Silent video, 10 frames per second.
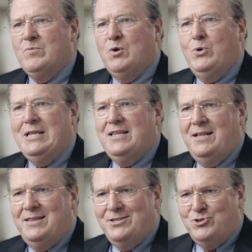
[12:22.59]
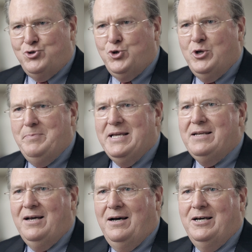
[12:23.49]
We think this should be
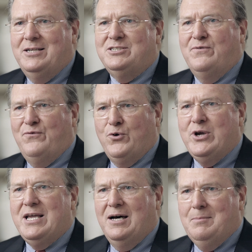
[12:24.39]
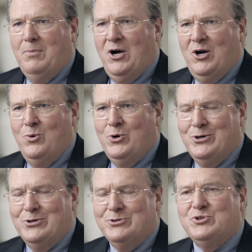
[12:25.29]
done to free up
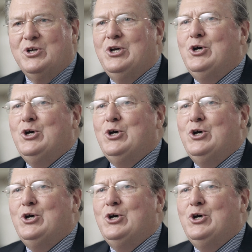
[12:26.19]
borrowers